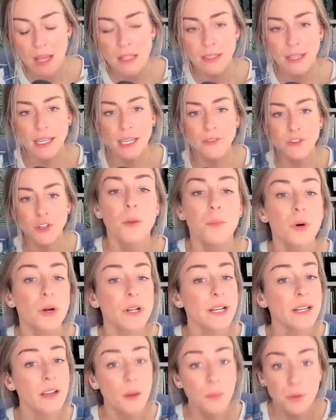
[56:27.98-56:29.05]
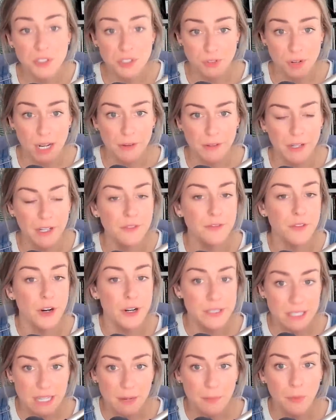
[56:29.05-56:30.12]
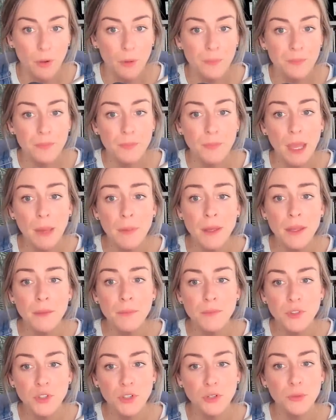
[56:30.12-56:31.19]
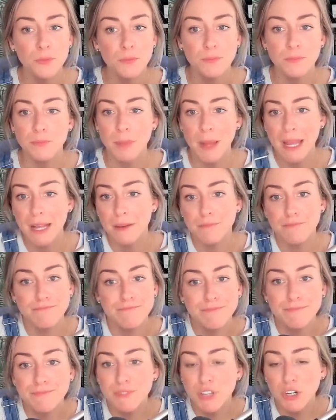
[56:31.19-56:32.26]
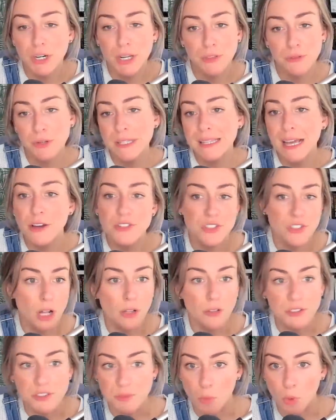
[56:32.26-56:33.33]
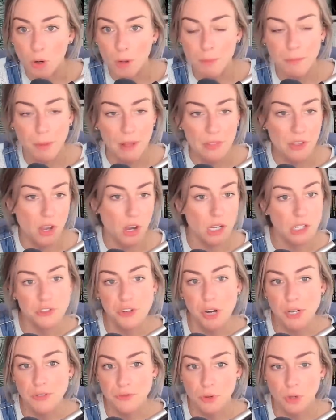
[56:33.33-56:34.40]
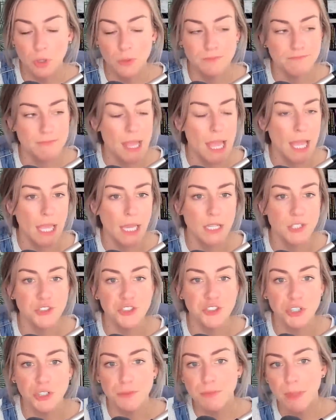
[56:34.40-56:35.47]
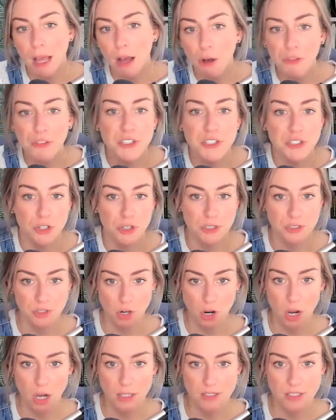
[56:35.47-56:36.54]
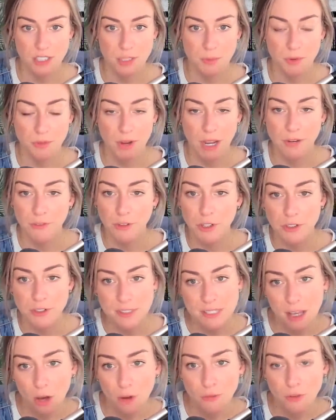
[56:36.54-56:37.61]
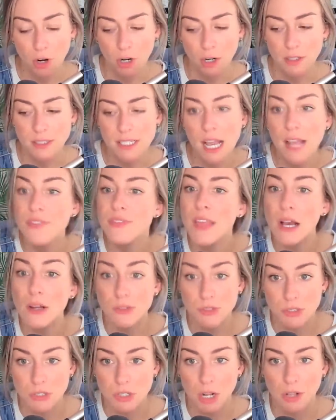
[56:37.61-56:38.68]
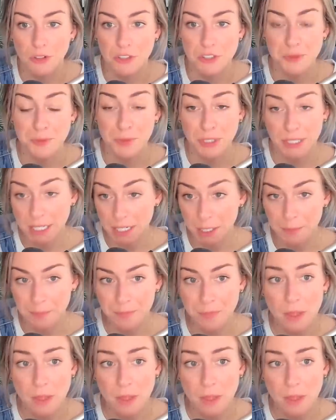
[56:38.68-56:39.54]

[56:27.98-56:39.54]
Like if you're putting numbers around it, for example, maybe you paid $33,000 more by the contract role and your health insurance costs to provide for yourself are $10,000 per year